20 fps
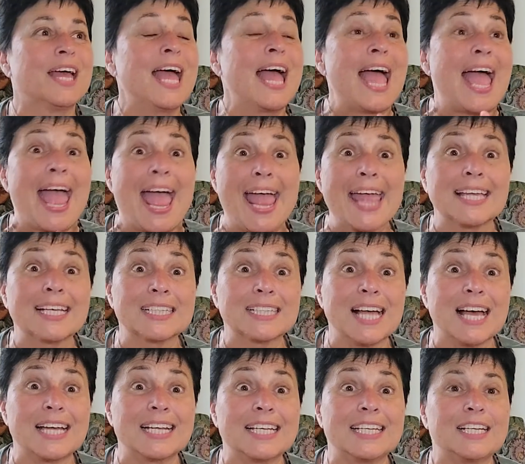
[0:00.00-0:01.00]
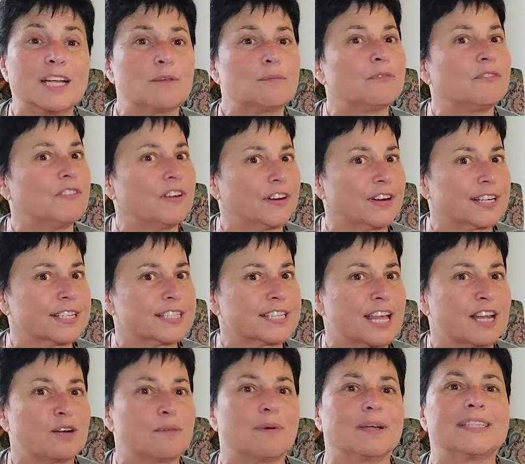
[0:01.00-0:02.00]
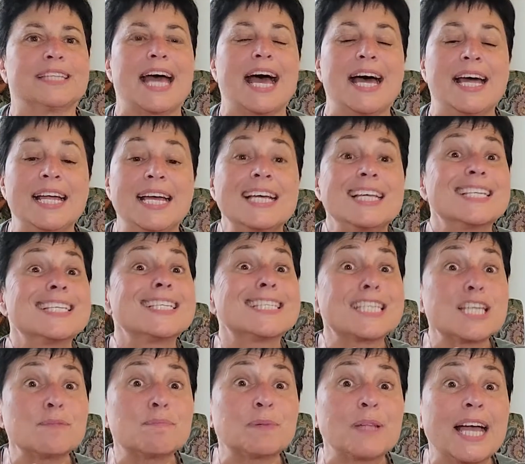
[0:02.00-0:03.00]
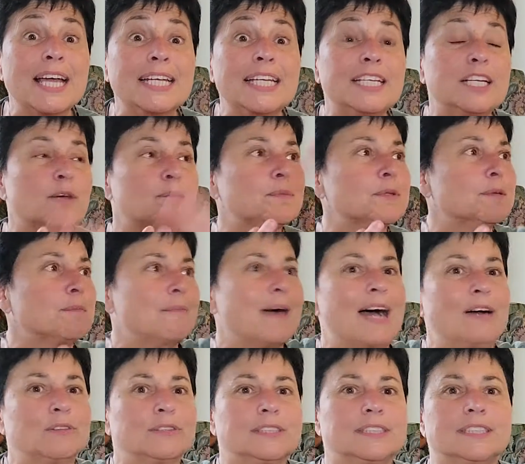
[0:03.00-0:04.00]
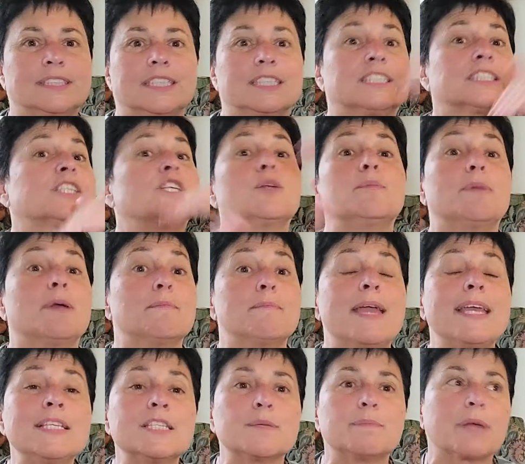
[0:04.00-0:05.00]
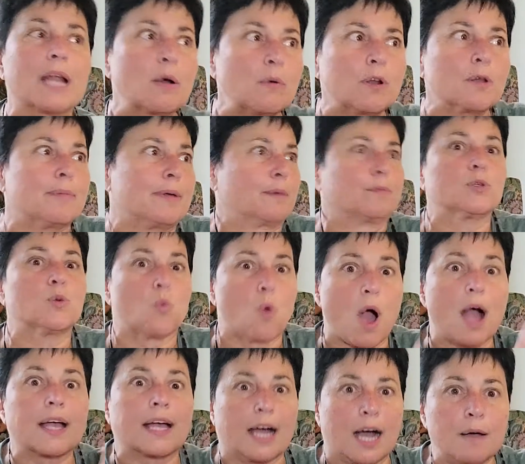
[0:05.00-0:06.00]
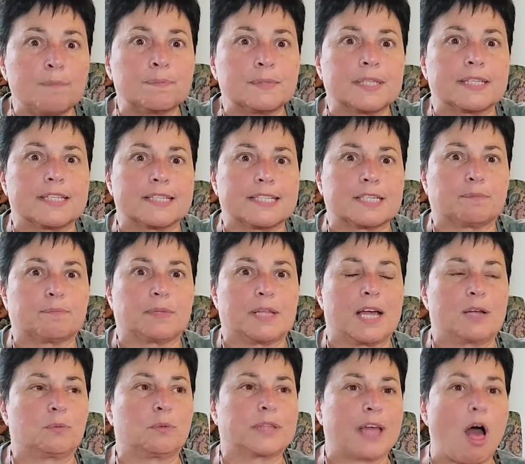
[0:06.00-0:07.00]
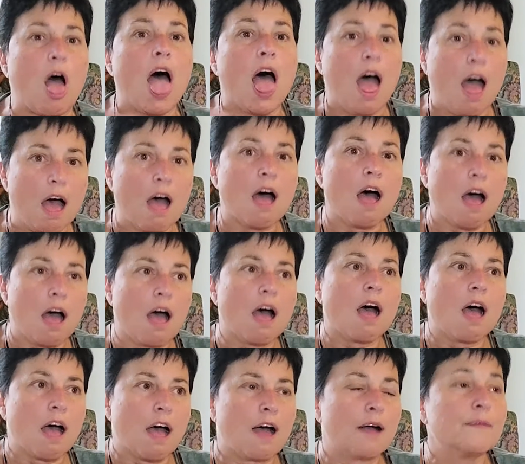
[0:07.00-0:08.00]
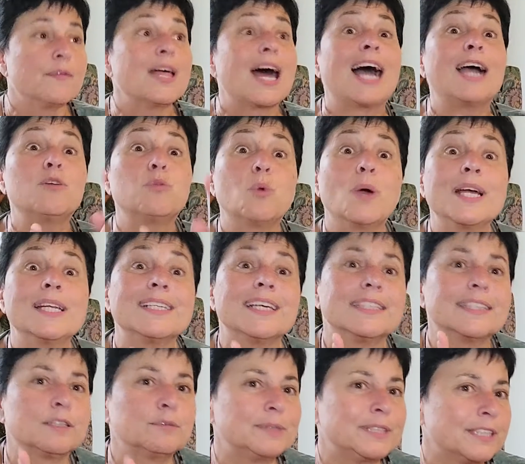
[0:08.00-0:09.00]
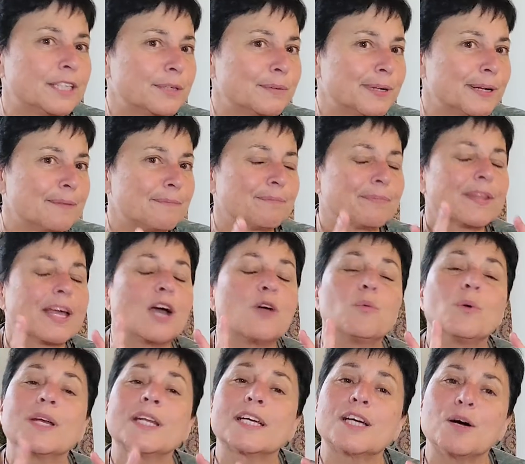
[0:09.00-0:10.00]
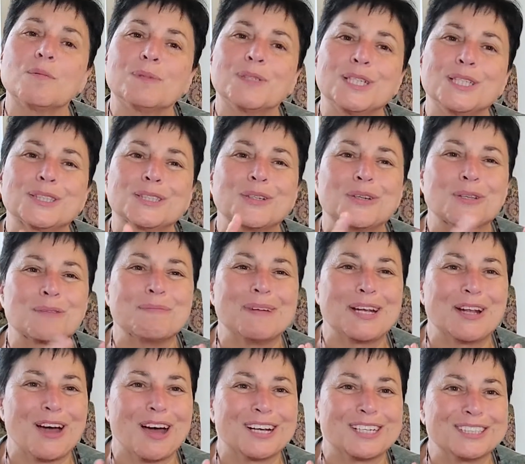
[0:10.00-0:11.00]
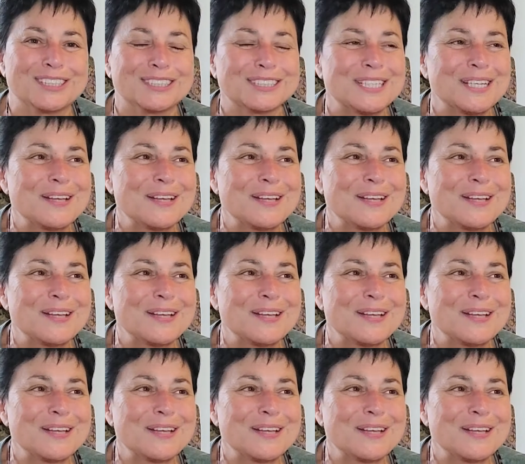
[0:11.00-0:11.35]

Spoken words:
hang gliding. I'm very excited about that. Zip lining up in the mountains. It's going to be amazing, but I want to be able to walk up to the zip line without, let me tell you what, I went a couple years ago with my daughters,